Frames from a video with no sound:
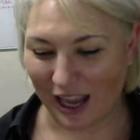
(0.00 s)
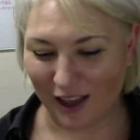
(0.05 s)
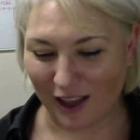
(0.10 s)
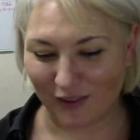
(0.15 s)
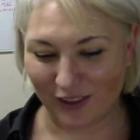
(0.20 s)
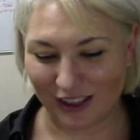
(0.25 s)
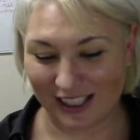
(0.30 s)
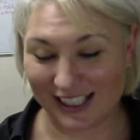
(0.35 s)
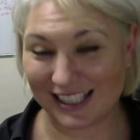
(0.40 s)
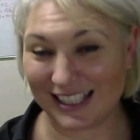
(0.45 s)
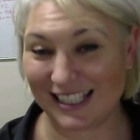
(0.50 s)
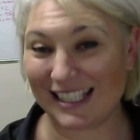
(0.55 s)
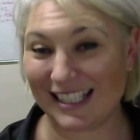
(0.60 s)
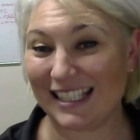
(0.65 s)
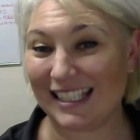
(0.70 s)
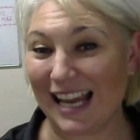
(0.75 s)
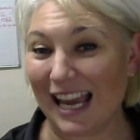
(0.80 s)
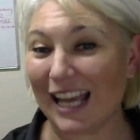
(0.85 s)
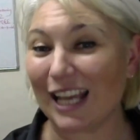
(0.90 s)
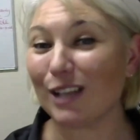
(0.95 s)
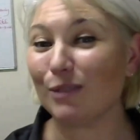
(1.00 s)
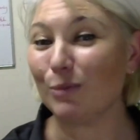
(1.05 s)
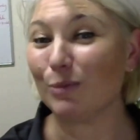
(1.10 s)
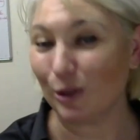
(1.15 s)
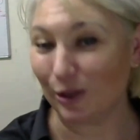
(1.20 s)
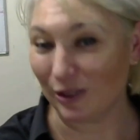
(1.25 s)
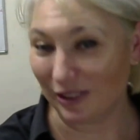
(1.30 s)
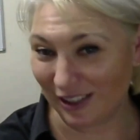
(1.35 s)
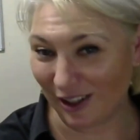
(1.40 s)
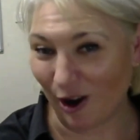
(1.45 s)
having a
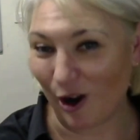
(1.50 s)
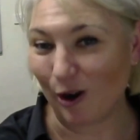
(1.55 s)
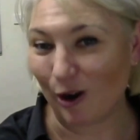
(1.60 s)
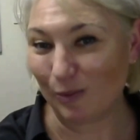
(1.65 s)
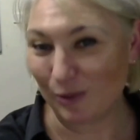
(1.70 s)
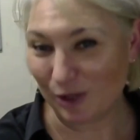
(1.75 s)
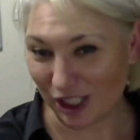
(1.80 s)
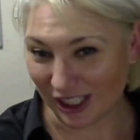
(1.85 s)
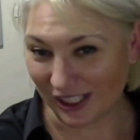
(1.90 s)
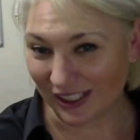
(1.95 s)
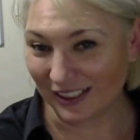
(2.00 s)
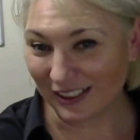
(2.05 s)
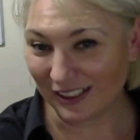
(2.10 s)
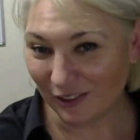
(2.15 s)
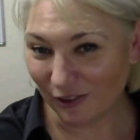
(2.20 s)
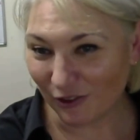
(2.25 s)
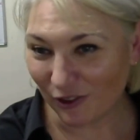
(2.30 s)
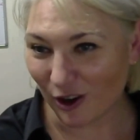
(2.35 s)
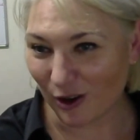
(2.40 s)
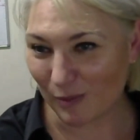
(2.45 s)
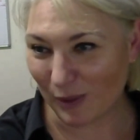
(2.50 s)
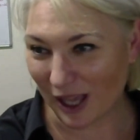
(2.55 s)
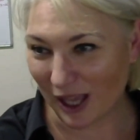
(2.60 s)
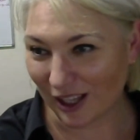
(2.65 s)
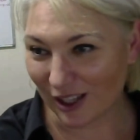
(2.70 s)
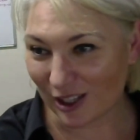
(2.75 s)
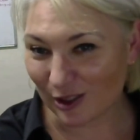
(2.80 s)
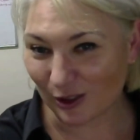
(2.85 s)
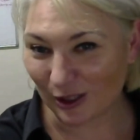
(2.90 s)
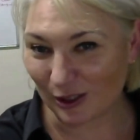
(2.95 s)
sustainable option for a
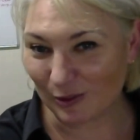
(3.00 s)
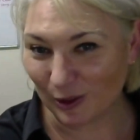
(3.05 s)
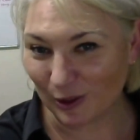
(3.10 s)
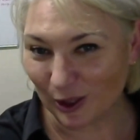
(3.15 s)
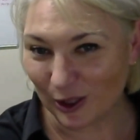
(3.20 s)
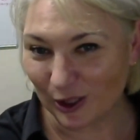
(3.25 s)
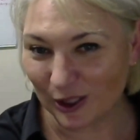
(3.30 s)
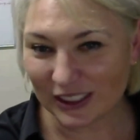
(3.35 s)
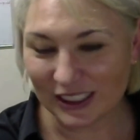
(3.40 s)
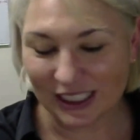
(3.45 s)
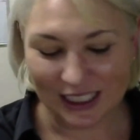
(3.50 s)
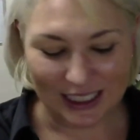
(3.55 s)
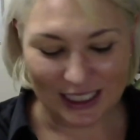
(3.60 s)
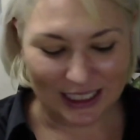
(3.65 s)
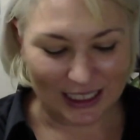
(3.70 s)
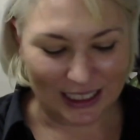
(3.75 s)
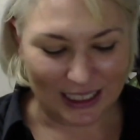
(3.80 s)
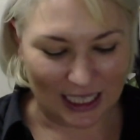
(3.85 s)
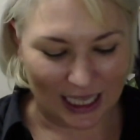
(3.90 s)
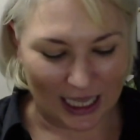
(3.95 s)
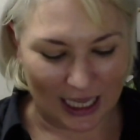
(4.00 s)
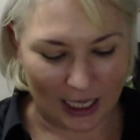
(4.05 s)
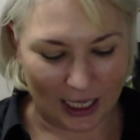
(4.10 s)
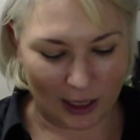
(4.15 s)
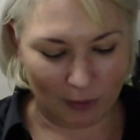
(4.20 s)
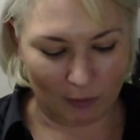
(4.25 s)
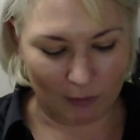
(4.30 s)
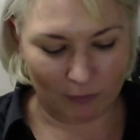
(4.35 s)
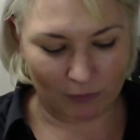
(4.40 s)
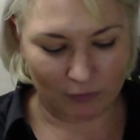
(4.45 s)
boundary wall.
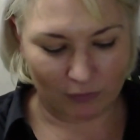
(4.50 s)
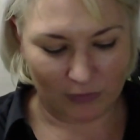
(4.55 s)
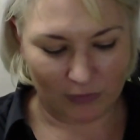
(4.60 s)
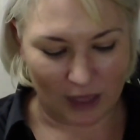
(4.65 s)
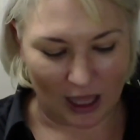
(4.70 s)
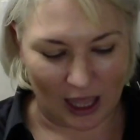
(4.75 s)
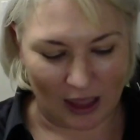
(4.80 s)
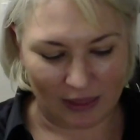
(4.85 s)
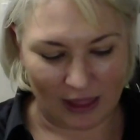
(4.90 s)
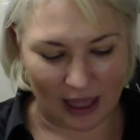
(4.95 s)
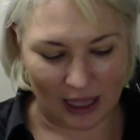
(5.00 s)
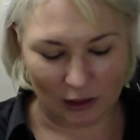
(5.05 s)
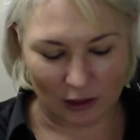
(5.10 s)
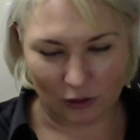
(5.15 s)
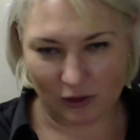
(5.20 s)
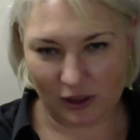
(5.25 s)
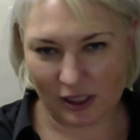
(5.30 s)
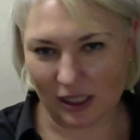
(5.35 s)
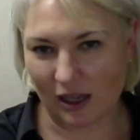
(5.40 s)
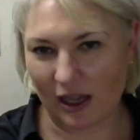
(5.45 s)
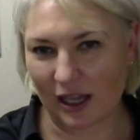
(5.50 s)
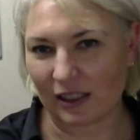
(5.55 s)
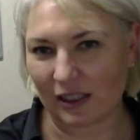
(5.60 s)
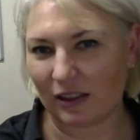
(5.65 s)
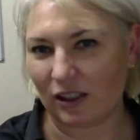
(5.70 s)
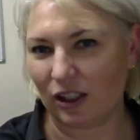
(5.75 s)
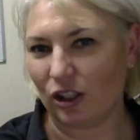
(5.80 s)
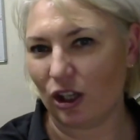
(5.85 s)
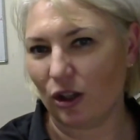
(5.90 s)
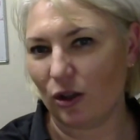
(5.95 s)
And that looks like,
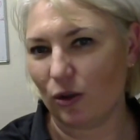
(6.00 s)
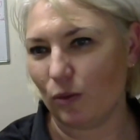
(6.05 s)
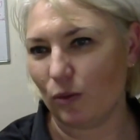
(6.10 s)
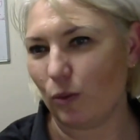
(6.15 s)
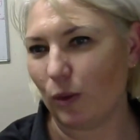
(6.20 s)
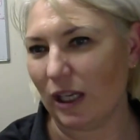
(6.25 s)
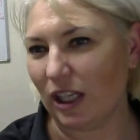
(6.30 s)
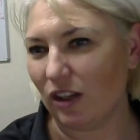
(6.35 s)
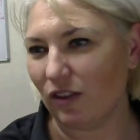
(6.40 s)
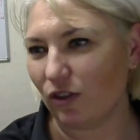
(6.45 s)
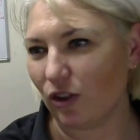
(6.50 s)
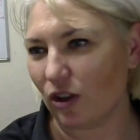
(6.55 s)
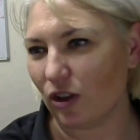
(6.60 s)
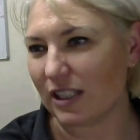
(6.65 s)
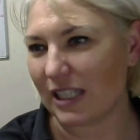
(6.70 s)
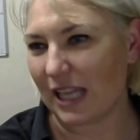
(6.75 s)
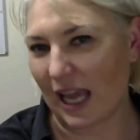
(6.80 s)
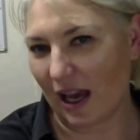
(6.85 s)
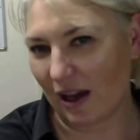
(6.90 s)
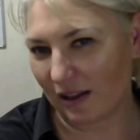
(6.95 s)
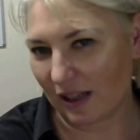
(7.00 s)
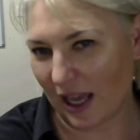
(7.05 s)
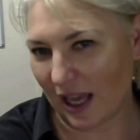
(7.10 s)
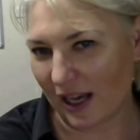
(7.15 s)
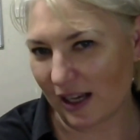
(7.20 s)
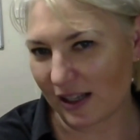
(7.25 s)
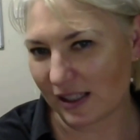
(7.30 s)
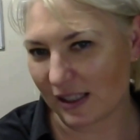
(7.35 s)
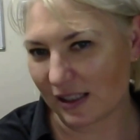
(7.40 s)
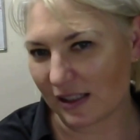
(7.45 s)
when you've got
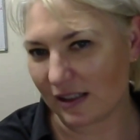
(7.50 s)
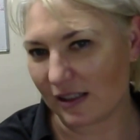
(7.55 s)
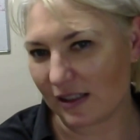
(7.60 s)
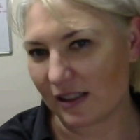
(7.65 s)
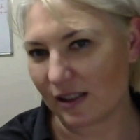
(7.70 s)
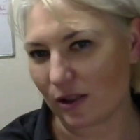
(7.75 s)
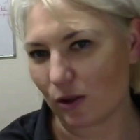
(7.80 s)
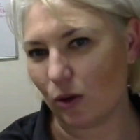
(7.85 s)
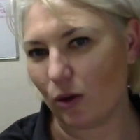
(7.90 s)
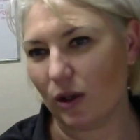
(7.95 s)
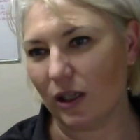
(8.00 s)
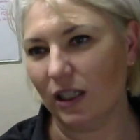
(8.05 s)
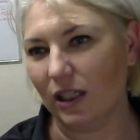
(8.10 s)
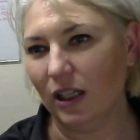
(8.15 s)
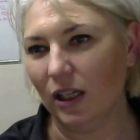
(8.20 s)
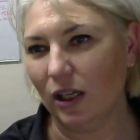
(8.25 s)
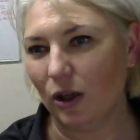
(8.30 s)
townhouses or